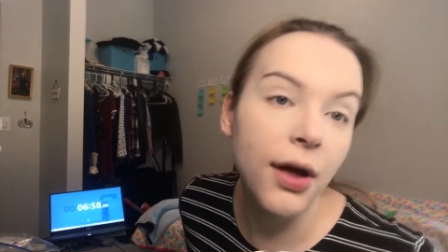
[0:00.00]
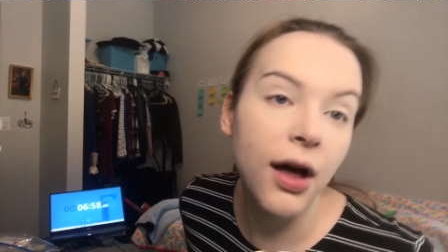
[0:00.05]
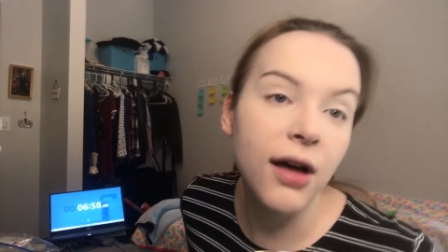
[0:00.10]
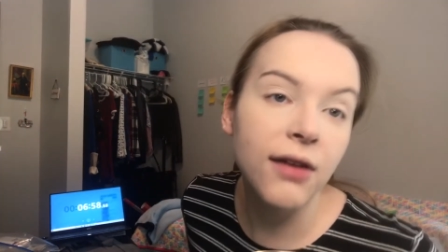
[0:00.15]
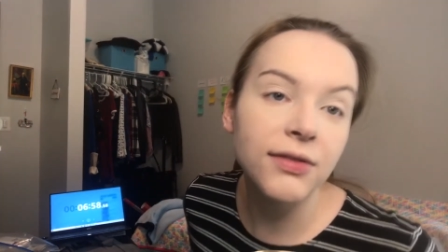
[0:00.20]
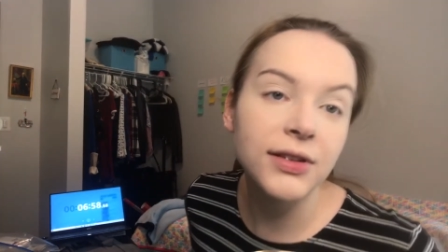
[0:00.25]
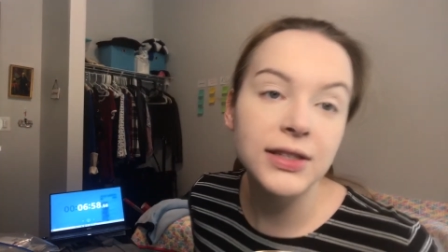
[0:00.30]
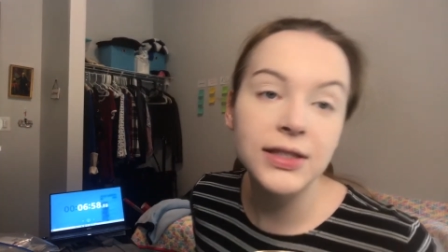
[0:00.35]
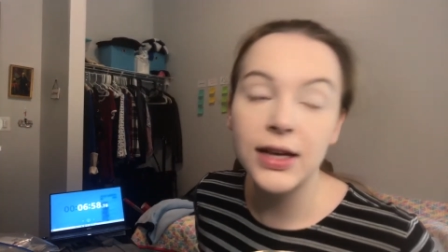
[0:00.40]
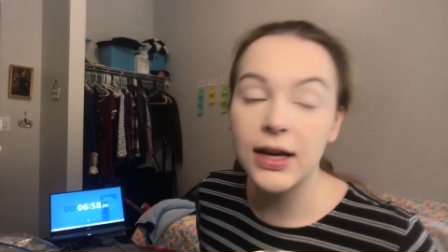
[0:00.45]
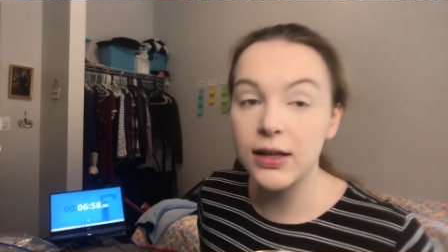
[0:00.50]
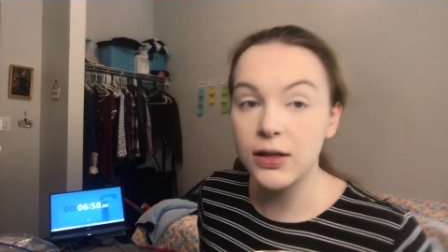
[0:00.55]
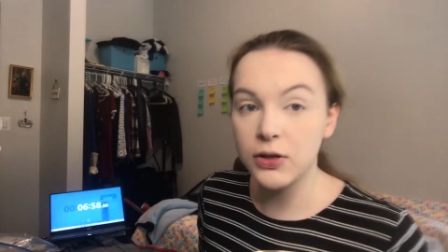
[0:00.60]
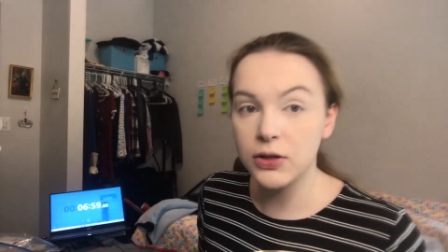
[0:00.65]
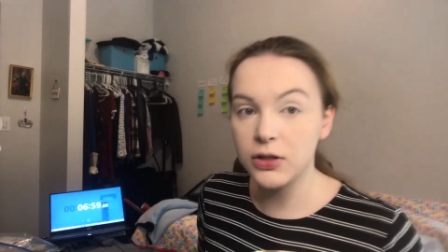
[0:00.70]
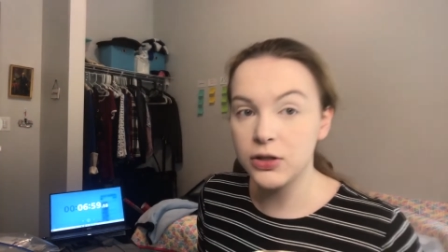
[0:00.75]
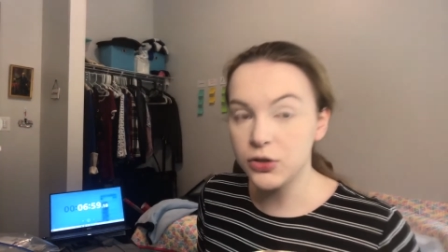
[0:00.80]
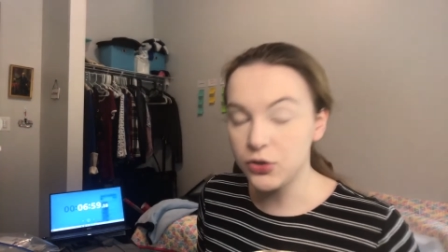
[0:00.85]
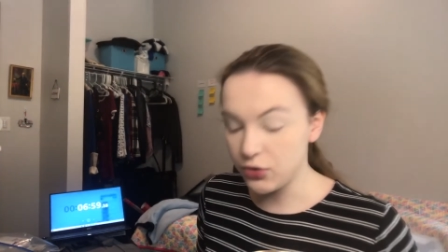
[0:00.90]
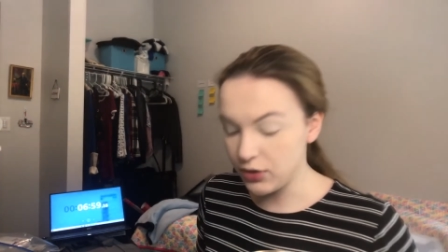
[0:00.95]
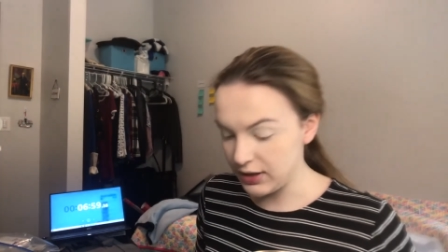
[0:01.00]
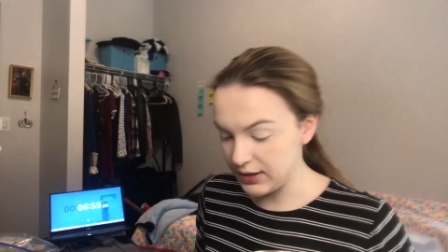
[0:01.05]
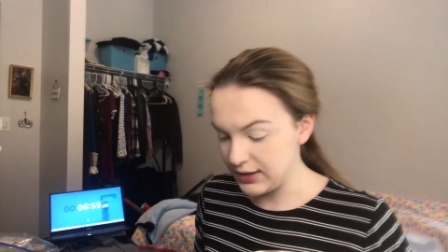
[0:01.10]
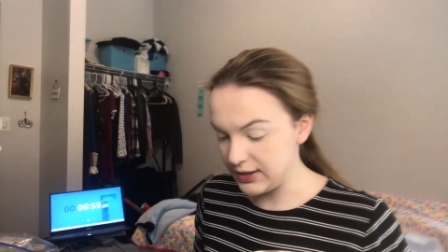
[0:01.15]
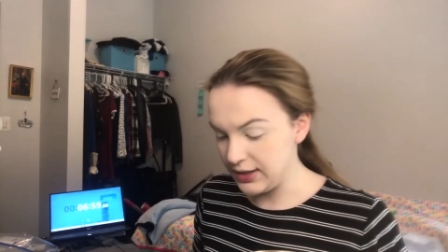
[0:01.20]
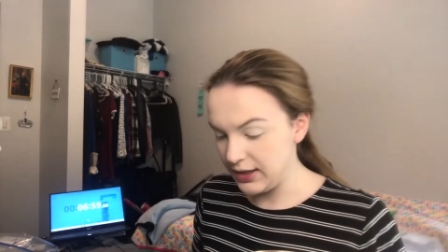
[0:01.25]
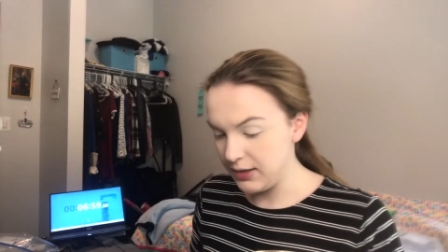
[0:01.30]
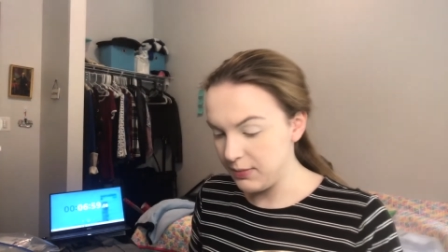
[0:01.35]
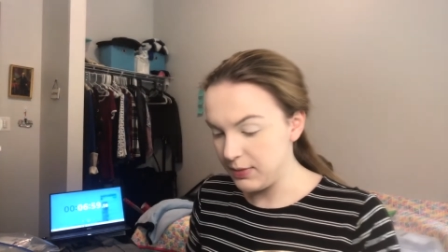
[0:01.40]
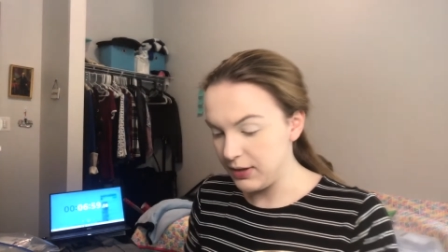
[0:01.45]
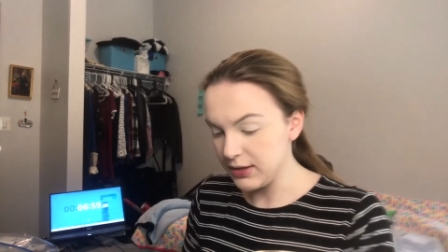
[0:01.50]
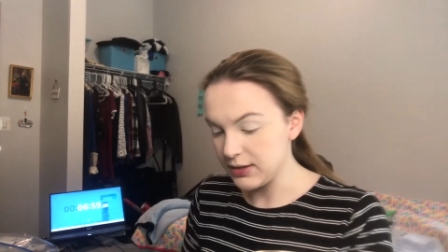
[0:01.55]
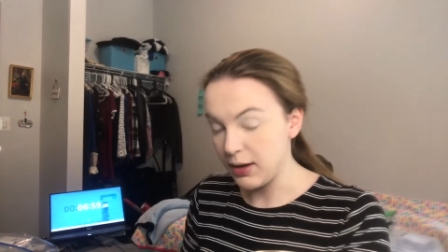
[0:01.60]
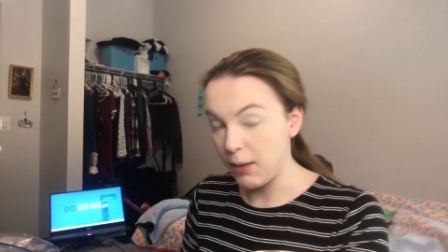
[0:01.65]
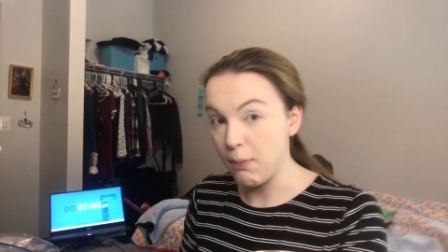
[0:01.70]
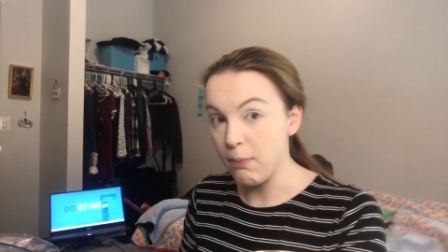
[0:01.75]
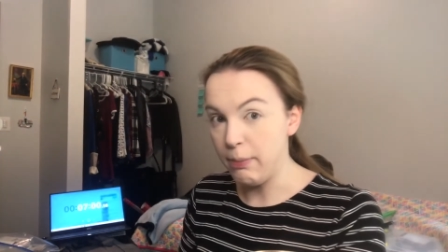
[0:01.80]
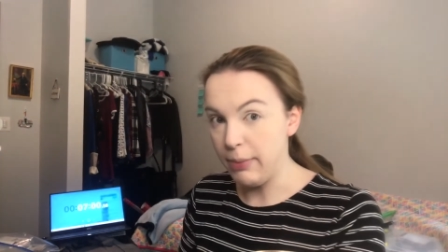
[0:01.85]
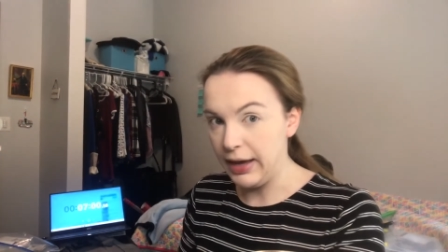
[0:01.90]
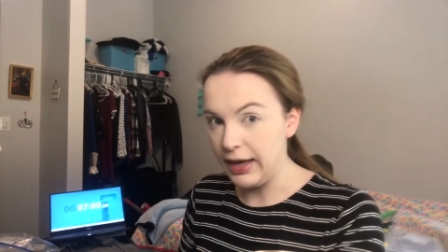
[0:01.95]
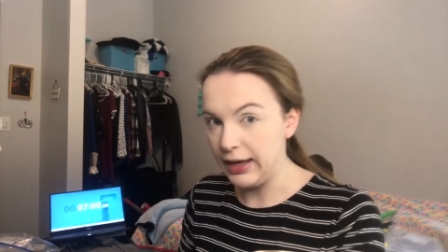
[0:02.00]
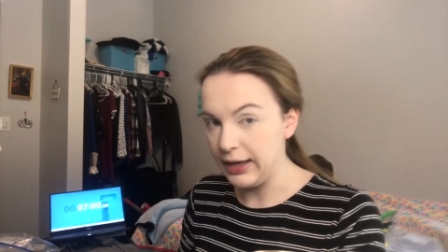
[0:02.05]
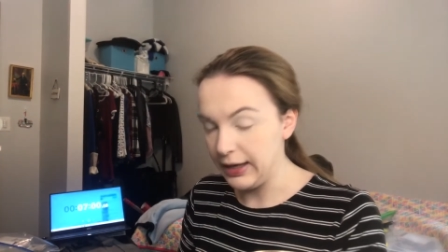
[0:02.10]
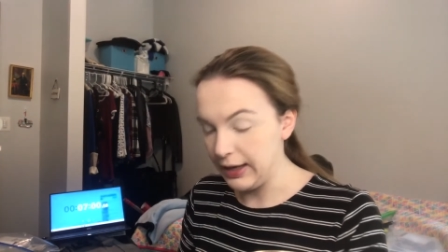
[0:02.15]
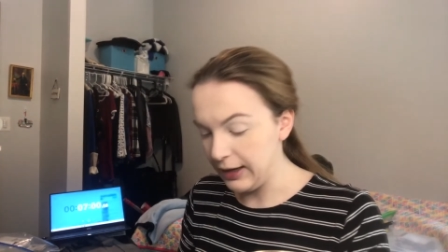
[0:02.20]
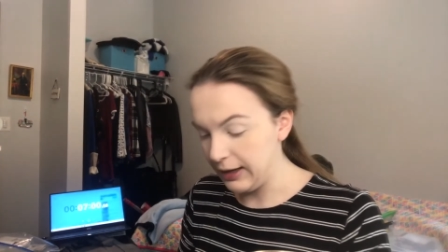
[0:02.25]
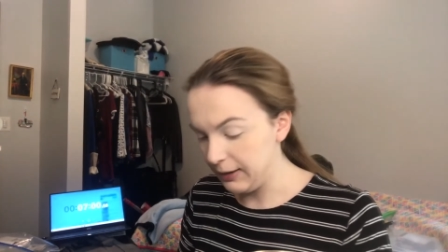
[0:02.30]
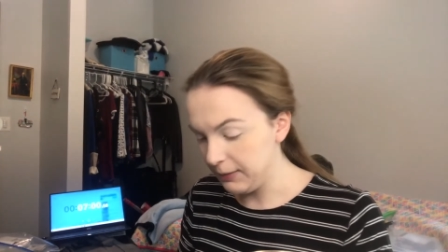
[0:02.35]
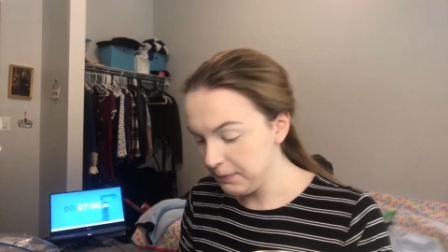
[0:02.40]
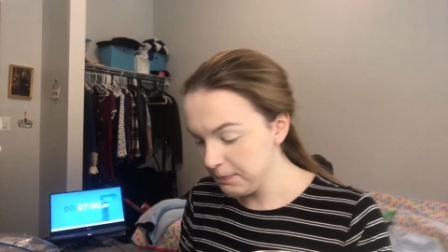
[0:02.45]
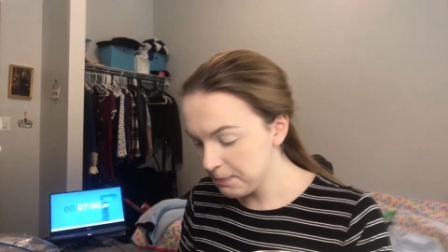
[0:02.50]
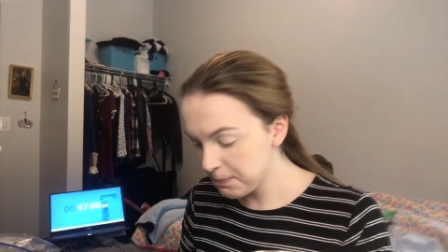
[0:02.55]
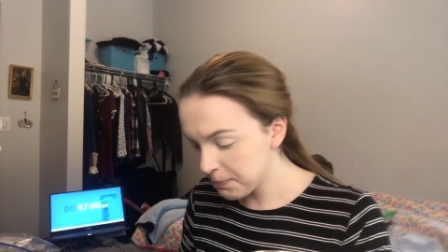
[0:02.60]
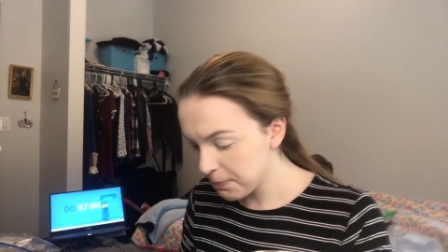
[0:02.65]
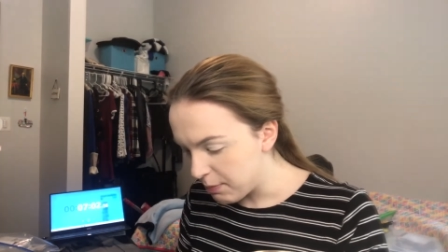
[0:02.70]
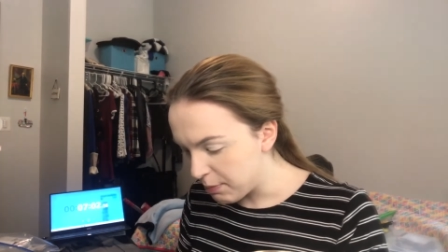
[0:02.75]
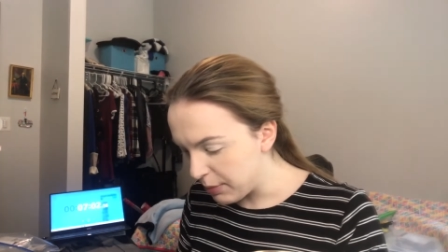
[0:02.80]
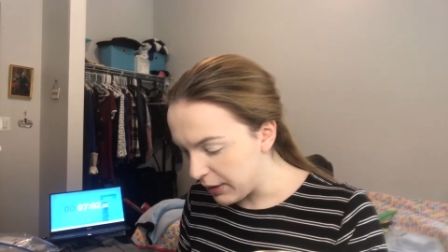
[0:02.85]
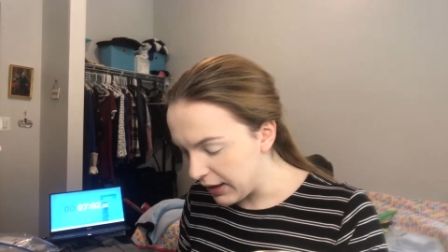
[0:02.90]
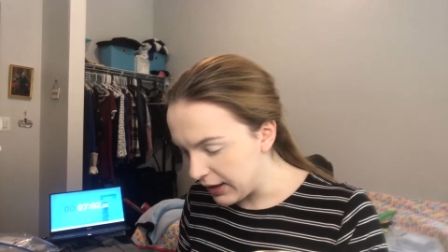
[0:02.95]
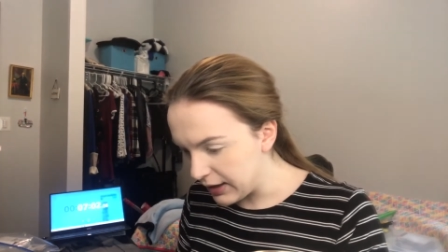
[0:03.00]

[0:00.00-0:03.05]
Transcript: obviously I look a little crusty because I'm baking, but